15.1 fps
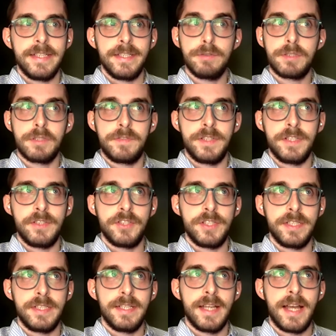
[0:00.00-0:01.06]
use of
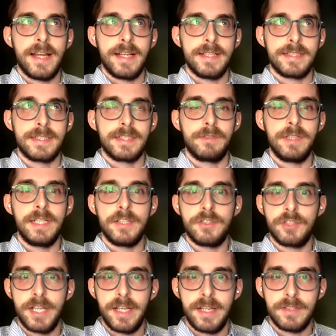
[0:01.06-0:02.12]
EEG has really
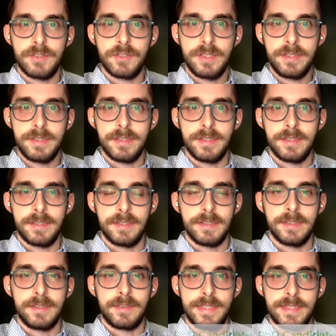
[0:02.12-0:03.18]
changed in the